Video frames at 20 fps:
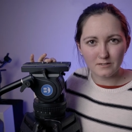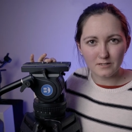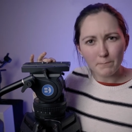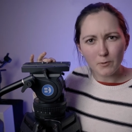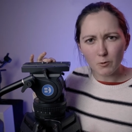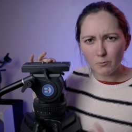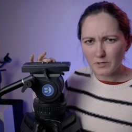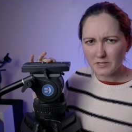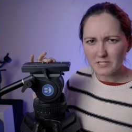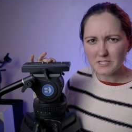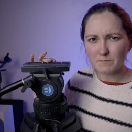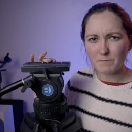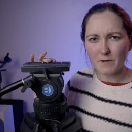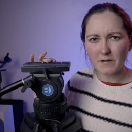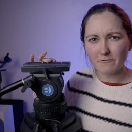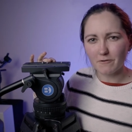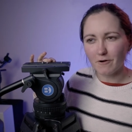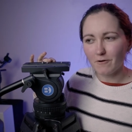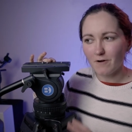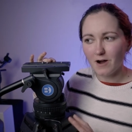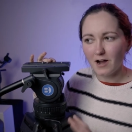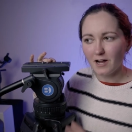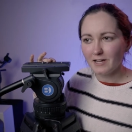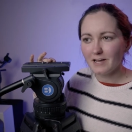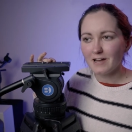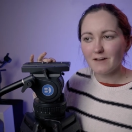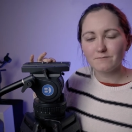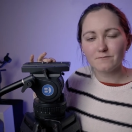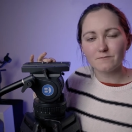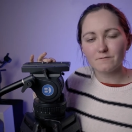But with this Benro, I
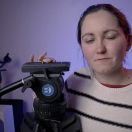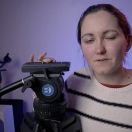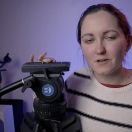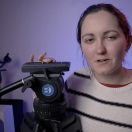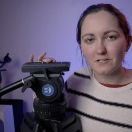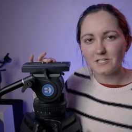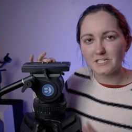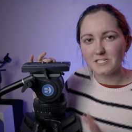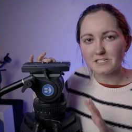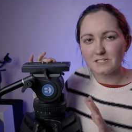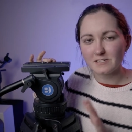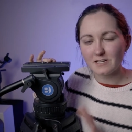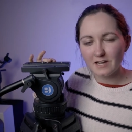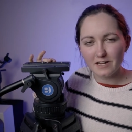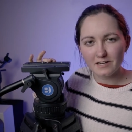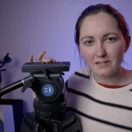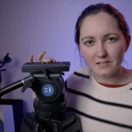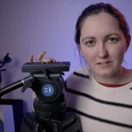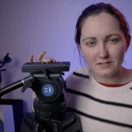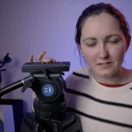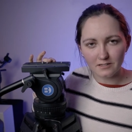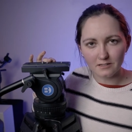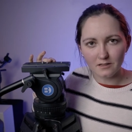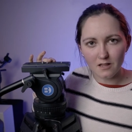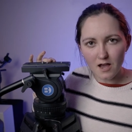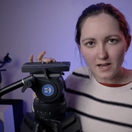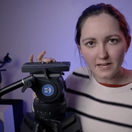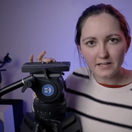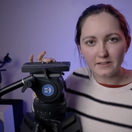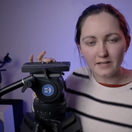haven't found anything
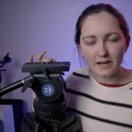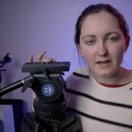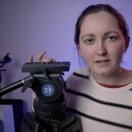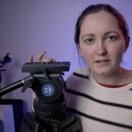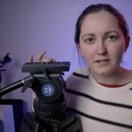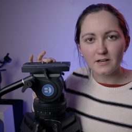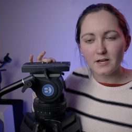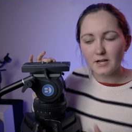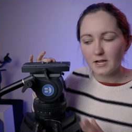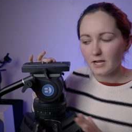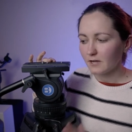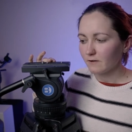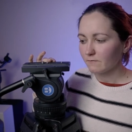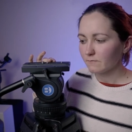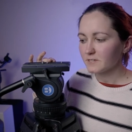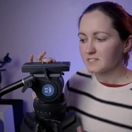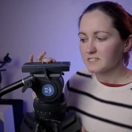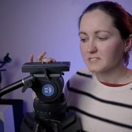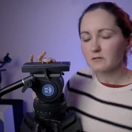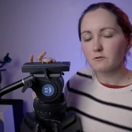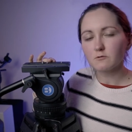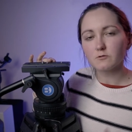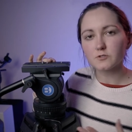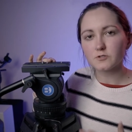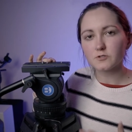like that. Every single